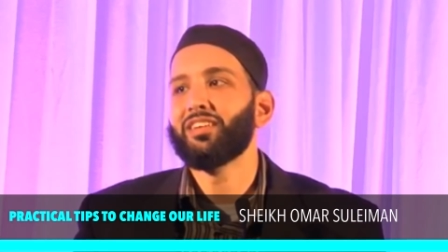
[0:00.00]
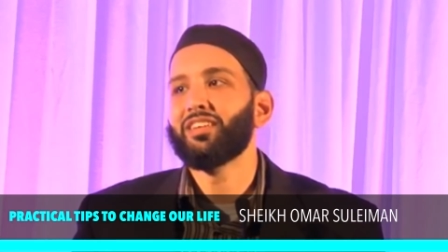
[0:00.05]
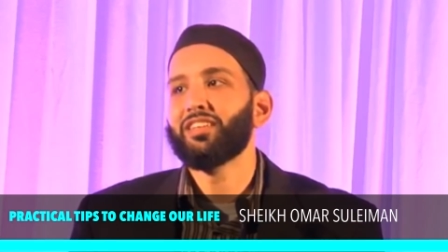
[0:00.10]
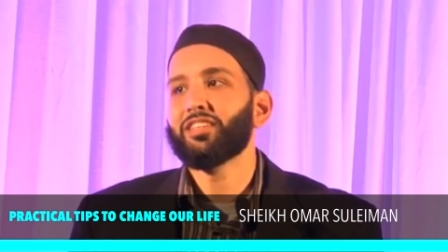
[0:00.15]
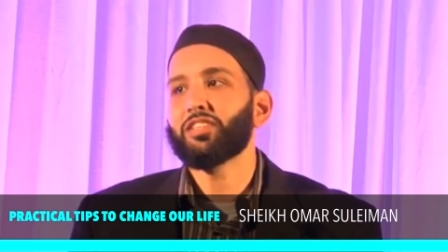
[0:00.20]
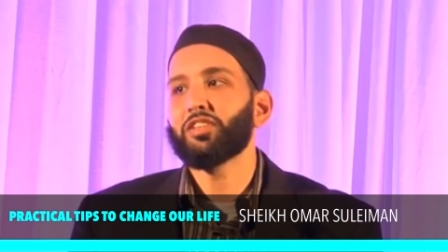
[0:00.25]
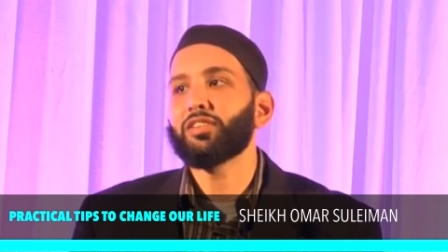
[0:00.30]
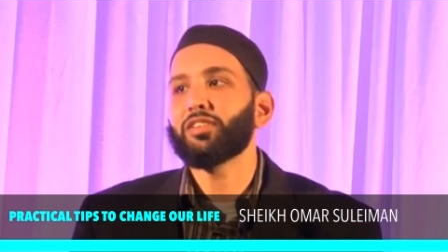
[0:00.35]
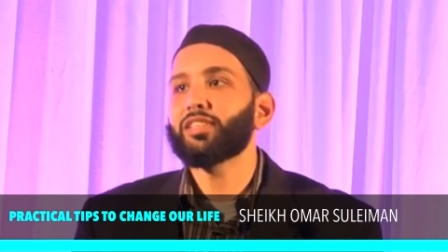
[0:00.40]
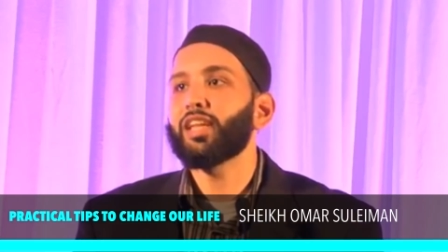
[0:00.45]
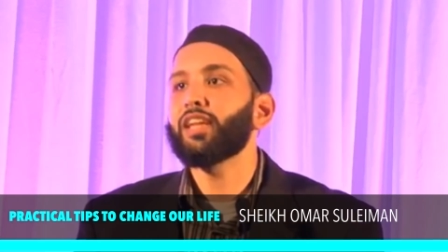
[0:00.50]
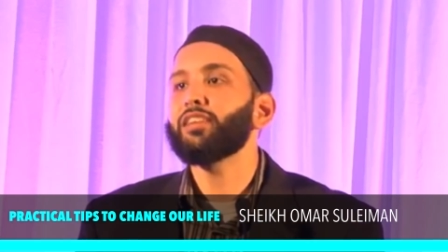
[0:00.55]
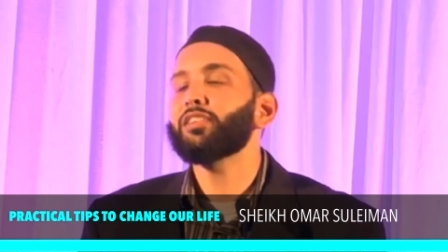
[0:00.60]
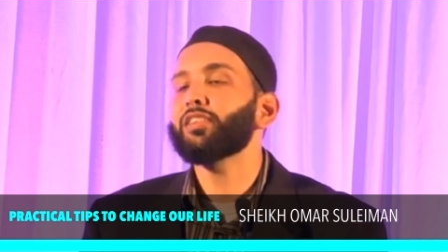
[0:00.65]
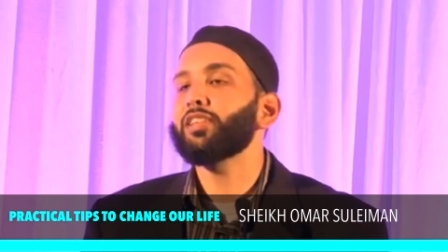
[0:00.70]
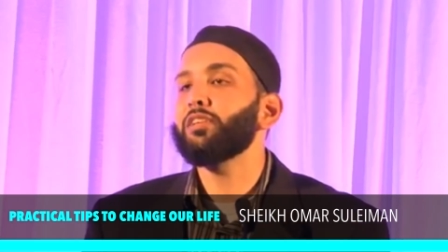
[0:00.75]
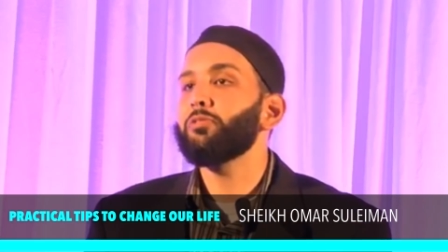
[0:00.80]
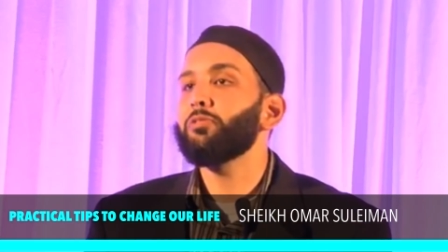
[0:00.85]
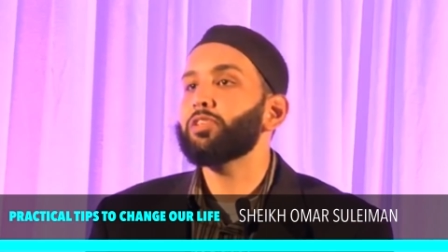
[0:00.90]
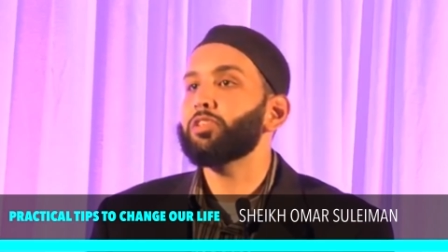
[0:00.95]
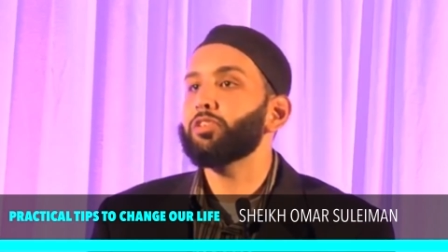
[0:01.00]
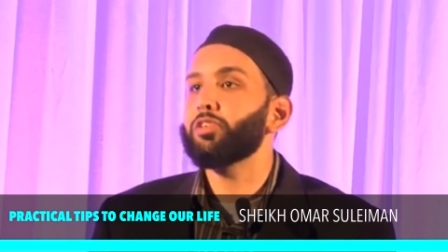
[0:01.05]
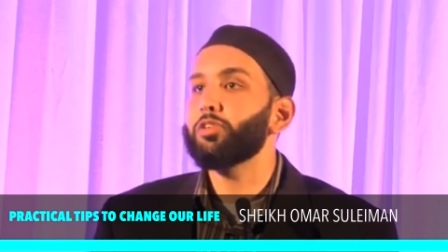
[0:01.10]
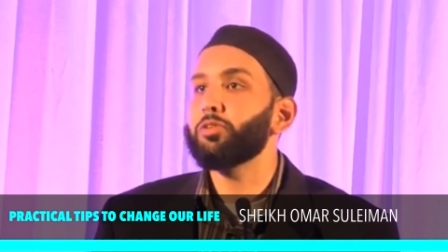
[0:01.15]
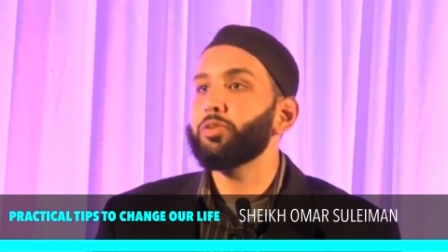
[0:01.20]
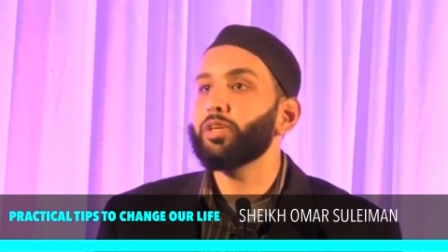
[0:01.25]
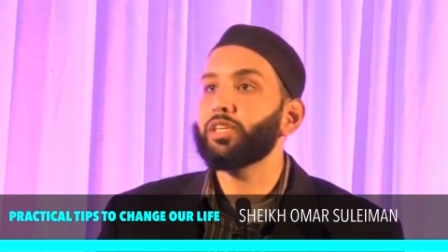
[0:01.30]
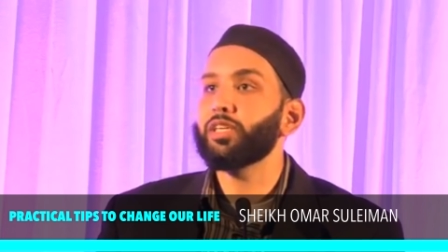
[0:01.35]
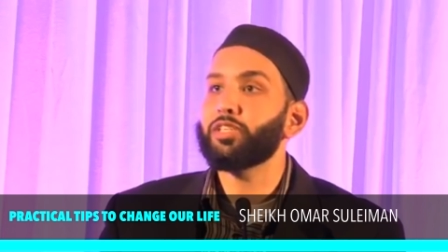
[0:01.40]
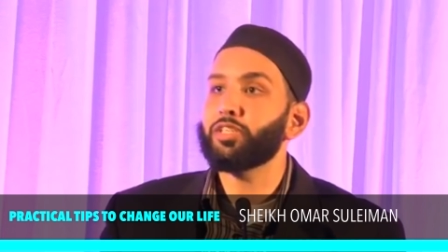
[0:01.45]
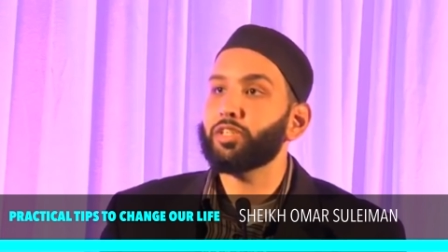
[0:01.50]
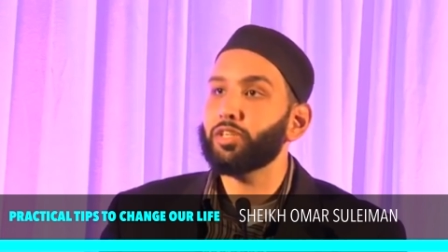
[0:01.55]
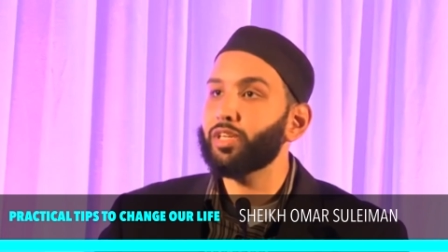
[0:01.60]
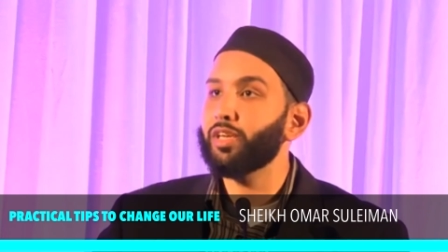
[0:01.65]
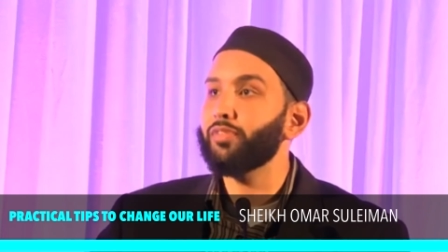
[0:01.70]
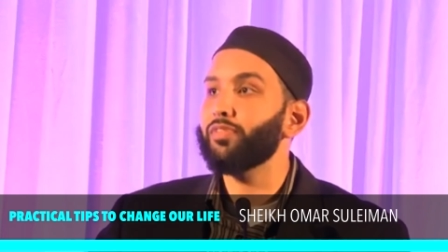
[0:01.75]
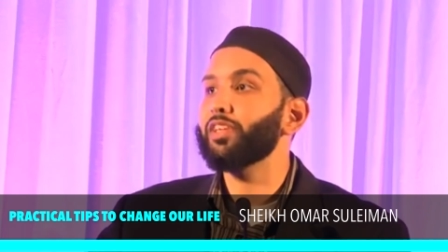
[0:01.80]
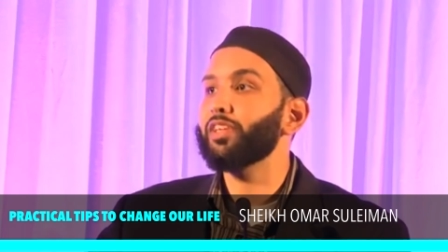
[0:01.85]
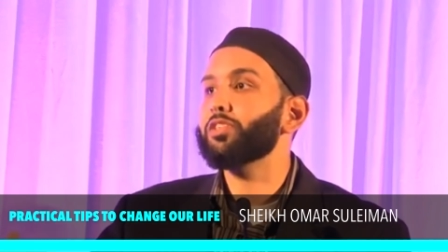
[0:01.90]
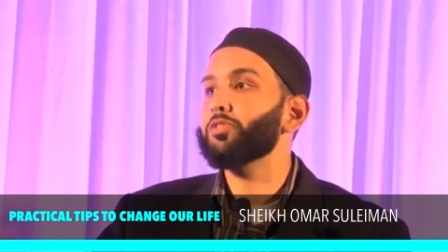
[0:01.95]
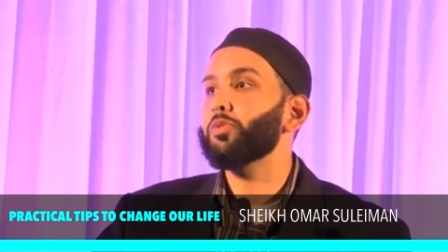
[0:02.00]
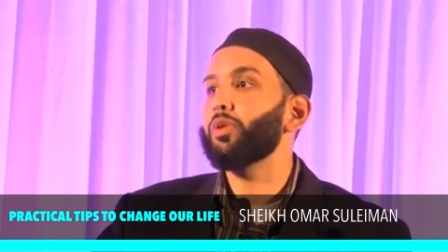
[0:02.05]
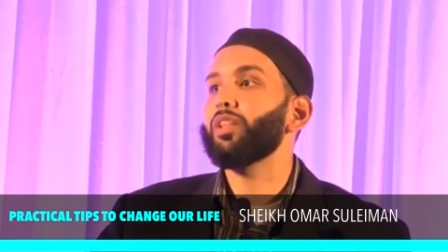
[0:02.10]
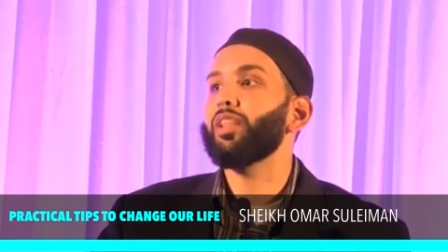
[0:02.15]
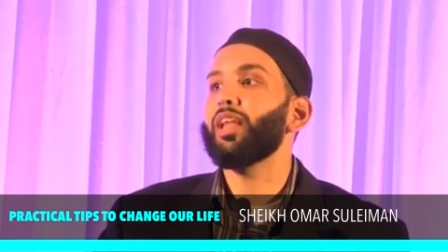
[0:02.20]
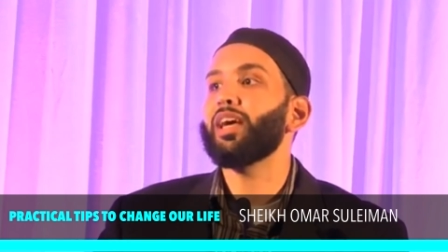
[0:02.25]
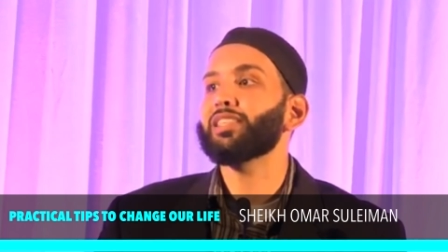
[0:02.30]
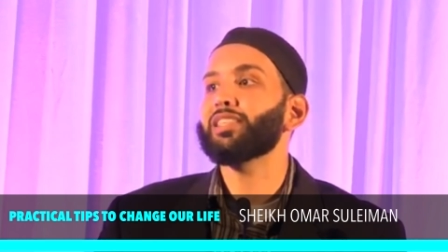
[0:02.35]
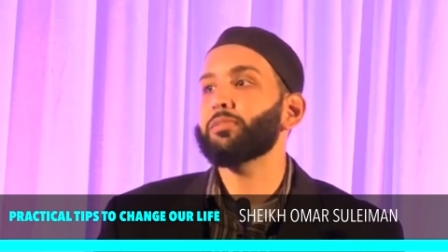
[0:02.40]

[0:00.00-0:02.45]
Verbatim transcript: So essentially, what you're doing is you're giving to Allah